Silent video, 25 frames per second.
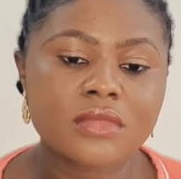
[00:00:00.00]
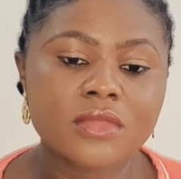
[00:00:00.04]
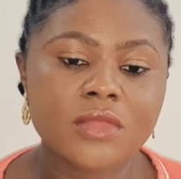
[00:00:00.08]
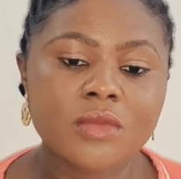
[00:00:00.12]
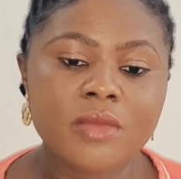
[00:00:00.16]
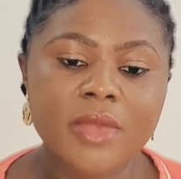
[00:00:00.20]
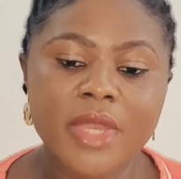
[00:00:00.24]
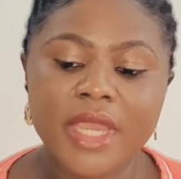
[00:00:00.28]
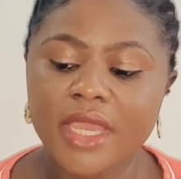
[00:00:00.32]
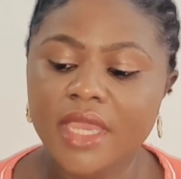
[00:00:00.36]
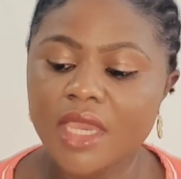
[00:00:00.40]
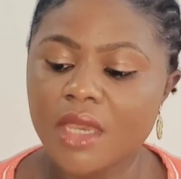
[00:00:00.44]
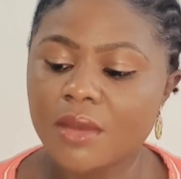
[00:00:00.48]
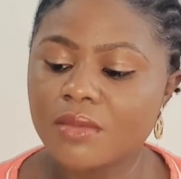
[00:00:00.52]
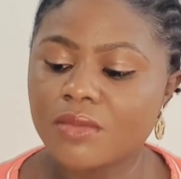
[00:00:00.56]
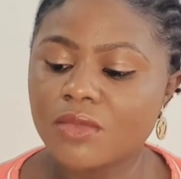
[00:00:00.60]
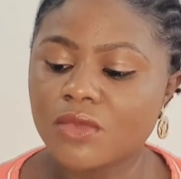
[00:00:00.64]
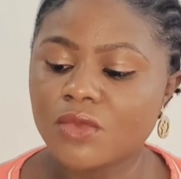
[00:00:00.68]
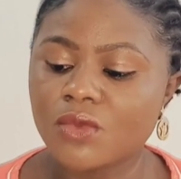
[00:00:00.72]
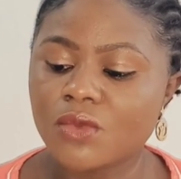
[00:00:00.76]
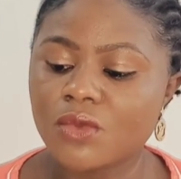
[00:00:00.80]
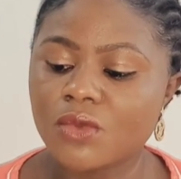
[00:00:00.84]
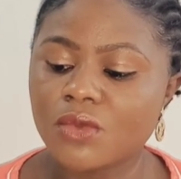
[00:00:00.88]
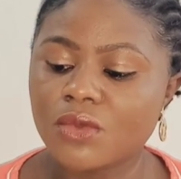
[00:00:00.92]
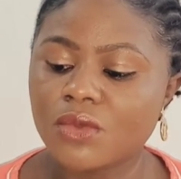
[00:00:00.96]
you might help.
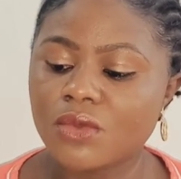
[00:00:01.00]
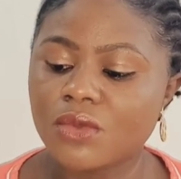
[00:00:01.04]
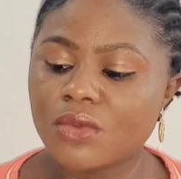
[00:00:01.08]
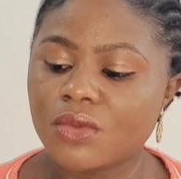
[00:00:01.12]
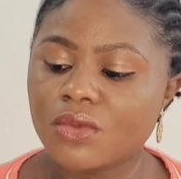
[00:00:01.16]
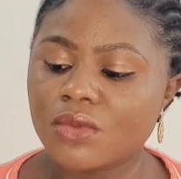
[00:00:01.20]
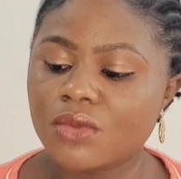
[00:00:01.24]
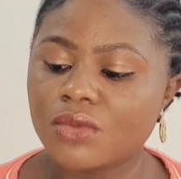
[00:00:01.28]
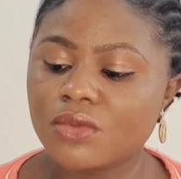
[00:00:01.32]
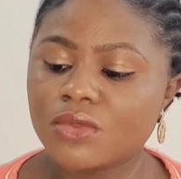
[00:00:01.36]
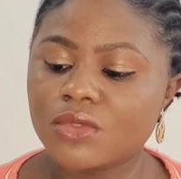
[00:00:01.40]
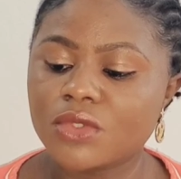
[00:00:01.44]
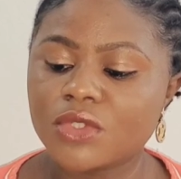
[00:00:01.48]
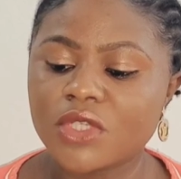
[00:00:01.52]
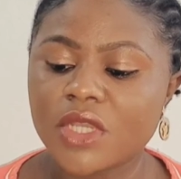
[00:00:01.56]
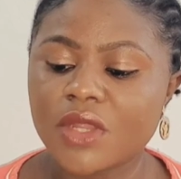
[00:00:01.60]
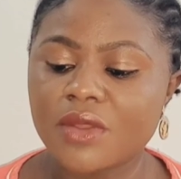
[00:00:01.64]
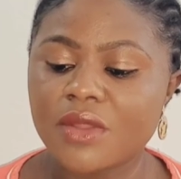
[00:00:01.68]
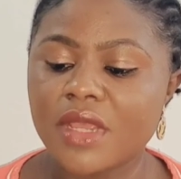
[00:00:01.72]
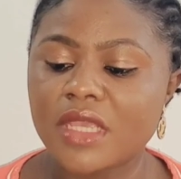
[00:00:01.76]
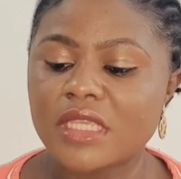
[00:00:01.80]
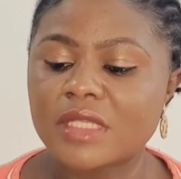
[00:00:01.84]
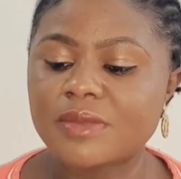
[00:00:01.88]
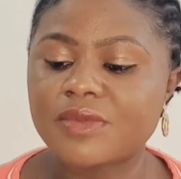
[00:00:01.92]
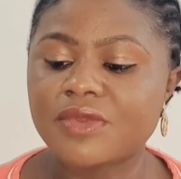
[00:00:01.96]

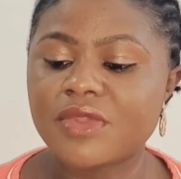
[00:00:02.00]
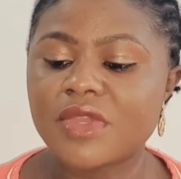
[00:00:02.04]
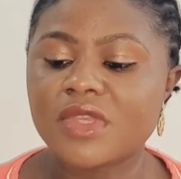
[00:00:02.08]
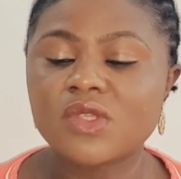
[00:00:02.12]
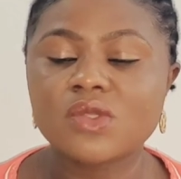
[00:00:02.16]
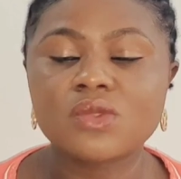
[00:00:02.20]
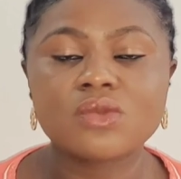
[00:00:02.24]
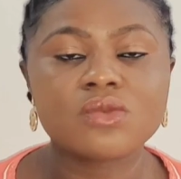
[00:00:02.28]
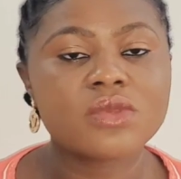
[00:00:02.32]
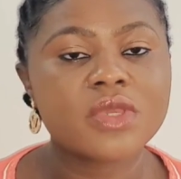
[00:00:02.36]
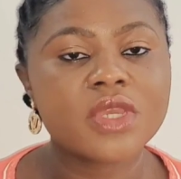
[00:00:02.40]
Share your experience